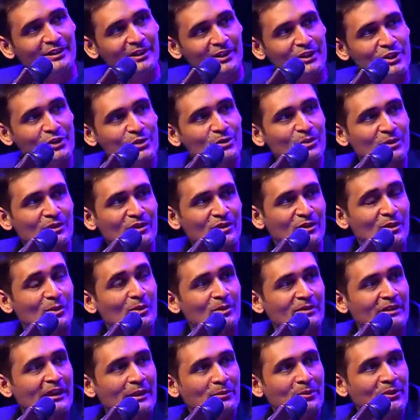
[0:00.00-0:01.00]
the truth. So
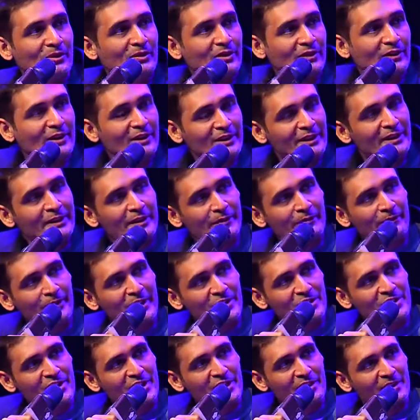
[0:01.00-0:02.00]
that was really
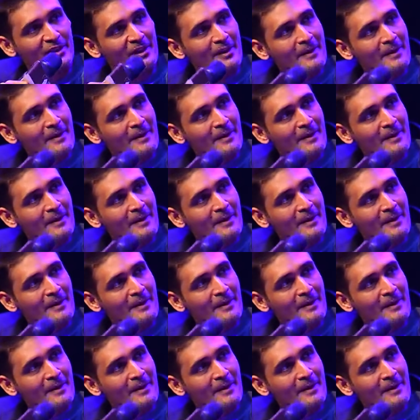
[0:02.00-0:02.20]
refreshing.